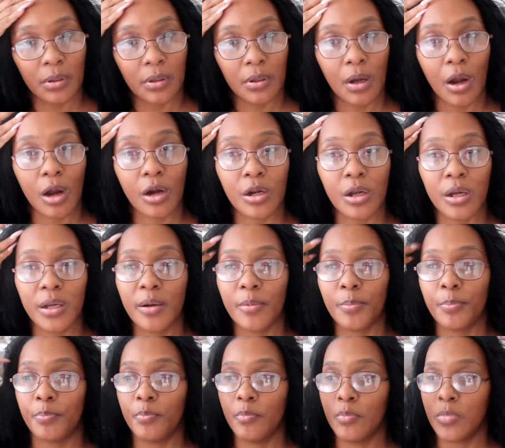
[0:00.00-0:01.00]
Or go
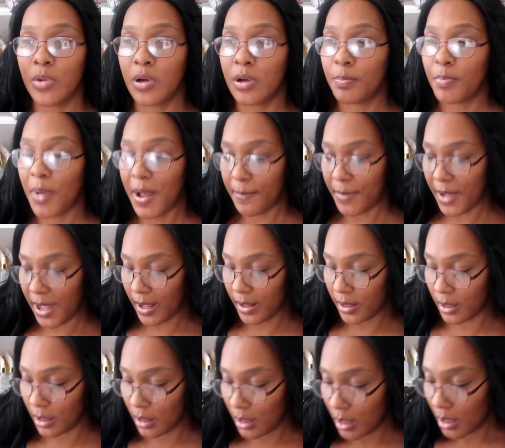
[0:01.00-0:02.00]
to,
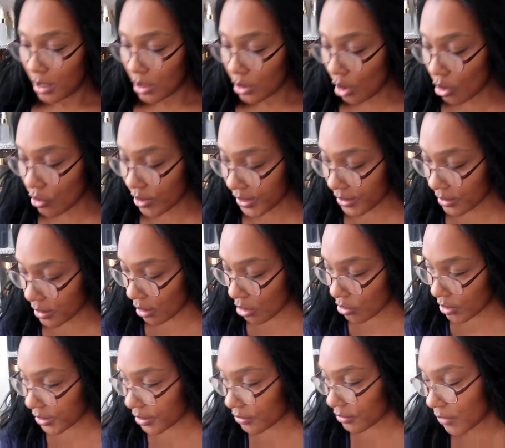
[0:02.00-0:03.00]
bye-bye. Go
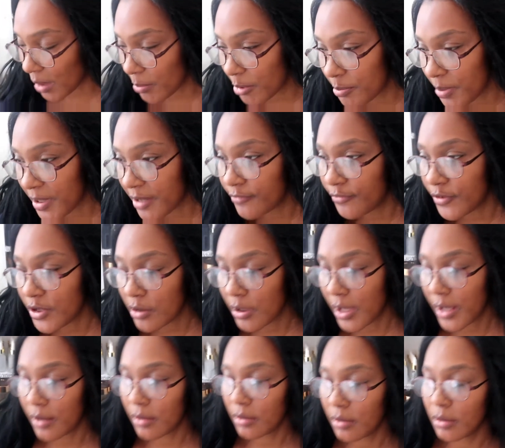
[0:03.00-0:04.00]
get a rubber band for your
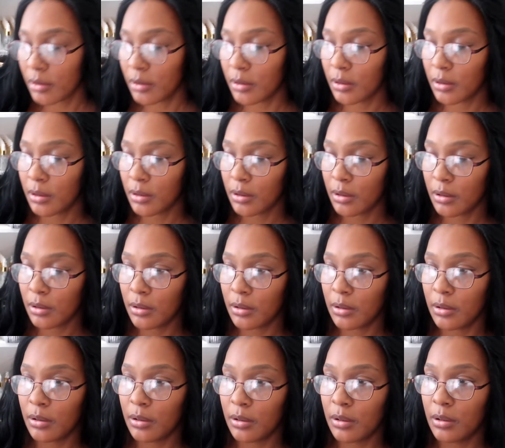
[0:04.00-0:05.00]
hair.
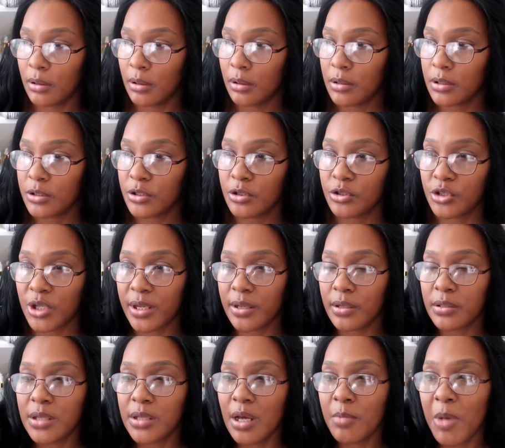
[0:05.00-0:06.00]
So they
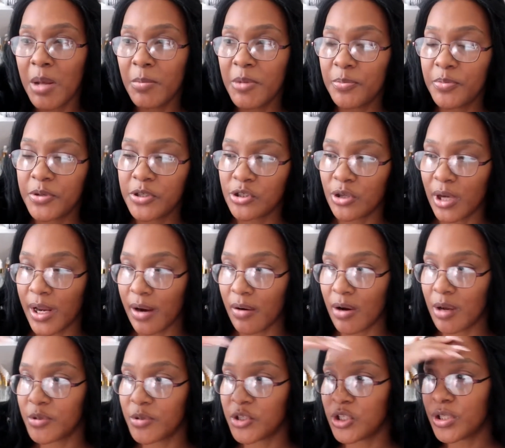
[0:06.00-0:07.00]
could tell mommy put your
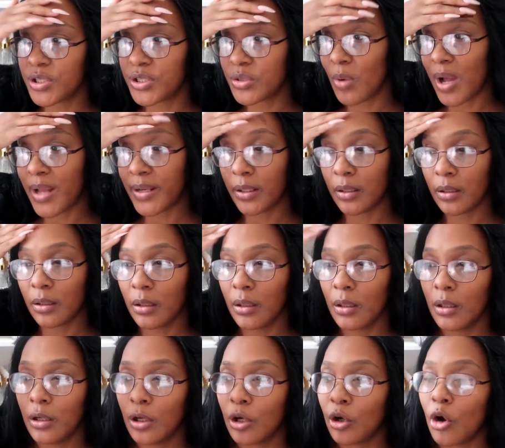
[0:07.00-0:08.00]
hair up. She's sweating.
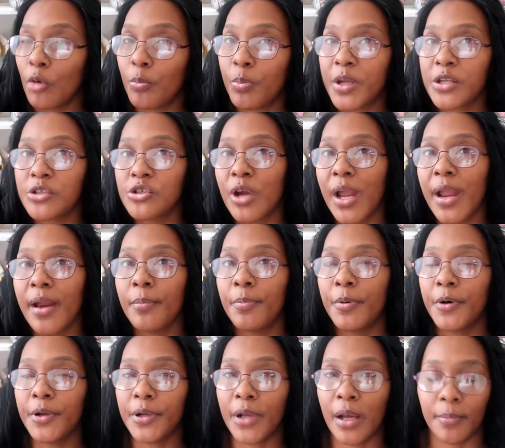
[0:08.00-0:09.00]
Go get your hair
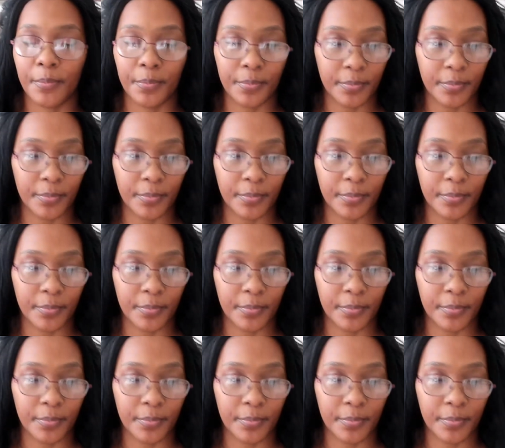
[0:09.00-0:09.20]
put up.